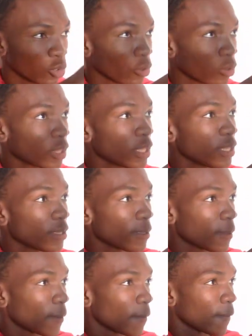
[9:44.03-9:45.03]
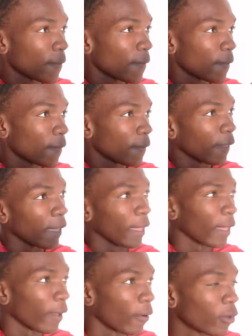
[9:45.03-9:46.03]
Dorothy.
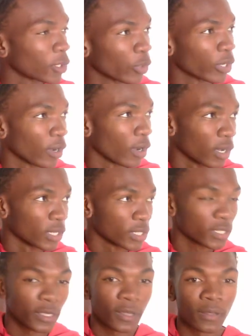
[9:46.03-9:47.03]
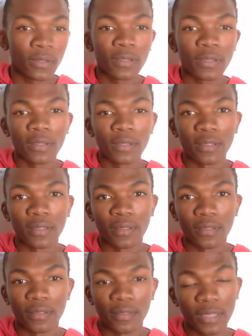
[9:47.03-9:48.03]
Yeah, all the way to Oz.
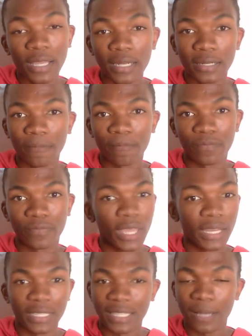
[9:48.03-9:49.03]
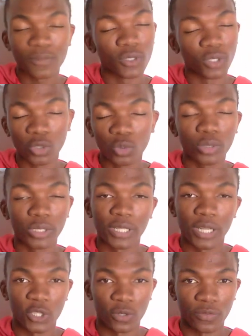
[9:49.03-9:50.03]
Then that is absolutely
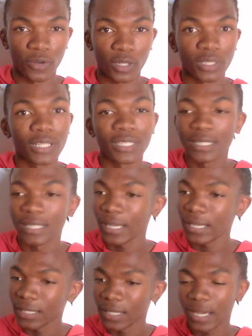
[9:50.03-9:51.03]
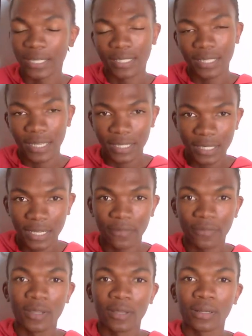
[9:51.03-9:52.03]
not your fault. Stay inside, stay
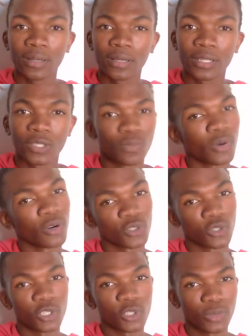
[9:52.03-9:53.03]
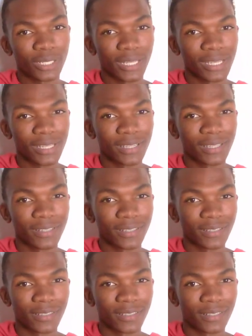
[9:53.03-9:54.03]
safe. Tomorrow is also a day.
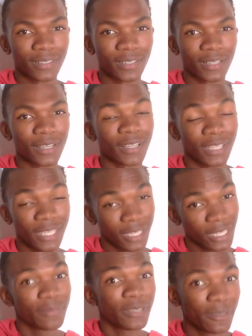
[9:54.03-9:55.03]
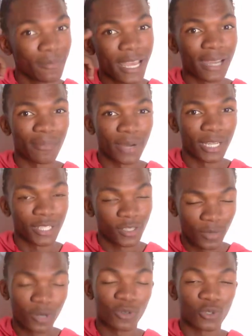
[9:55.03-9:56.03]
Keep that in mind.
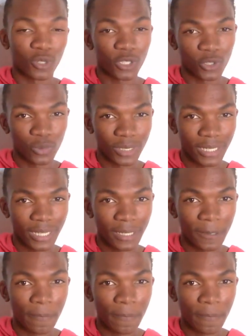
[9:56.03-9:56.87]
Tomorrow is also a day.